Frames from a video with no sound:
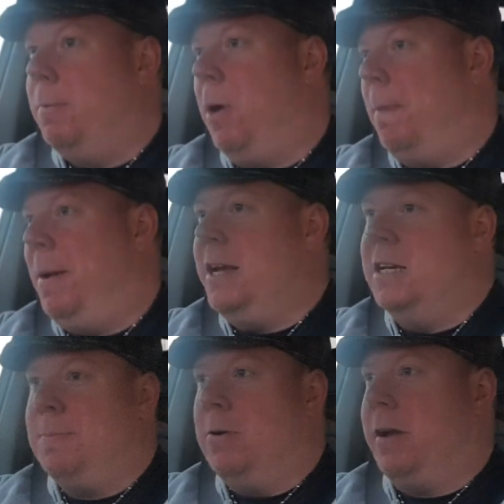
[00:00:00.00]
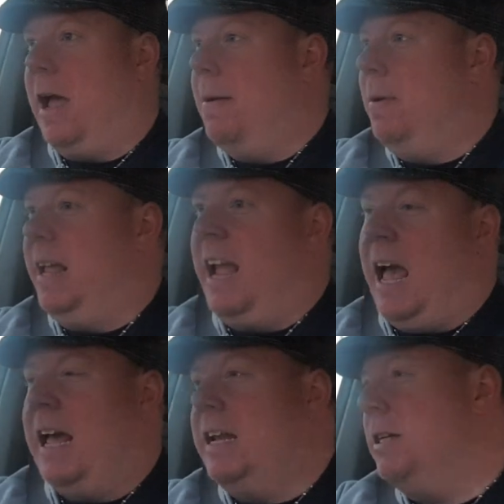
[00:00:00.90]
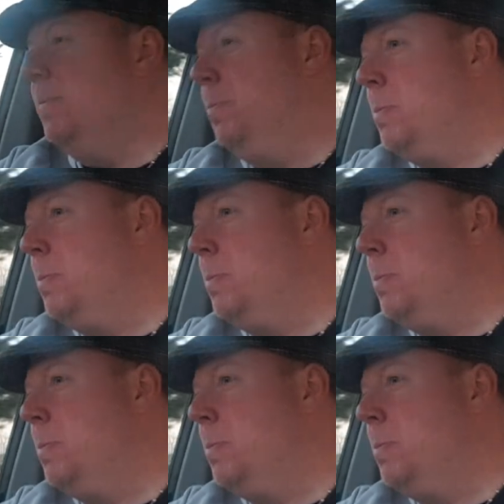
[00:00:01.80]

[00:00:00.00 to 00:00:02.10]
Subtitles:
my opinions about gambling, and